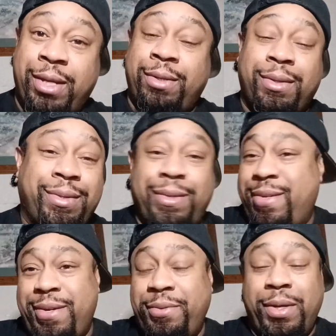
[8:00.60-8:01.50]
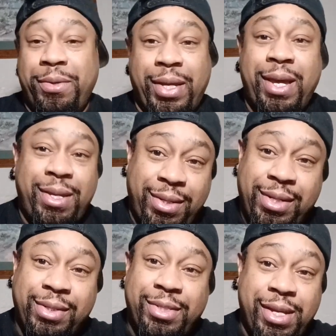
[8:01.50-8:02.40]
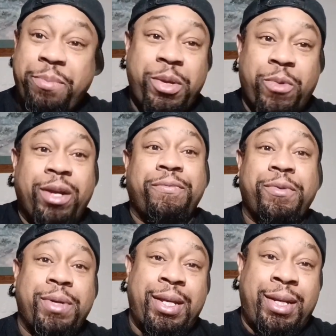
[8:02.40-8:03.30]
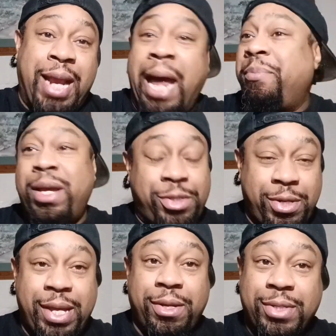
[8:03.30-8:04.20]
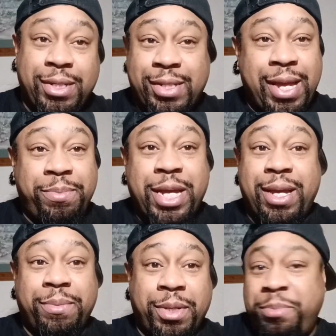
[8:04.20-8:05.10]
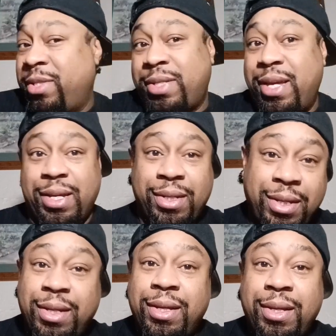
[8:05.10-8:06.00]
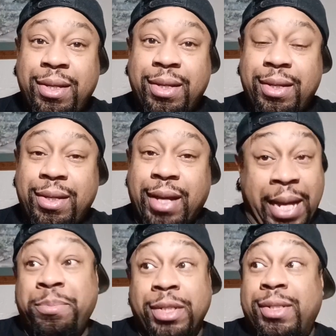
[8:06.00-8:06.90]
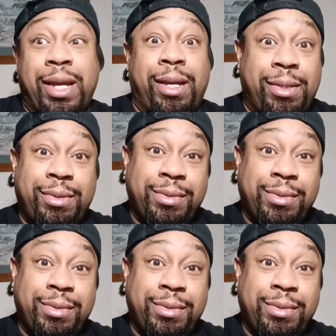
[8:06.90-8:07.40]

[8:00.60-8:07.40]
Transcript: And okay, she can be wonderful and not paint her nails at the same time. I'm just saying.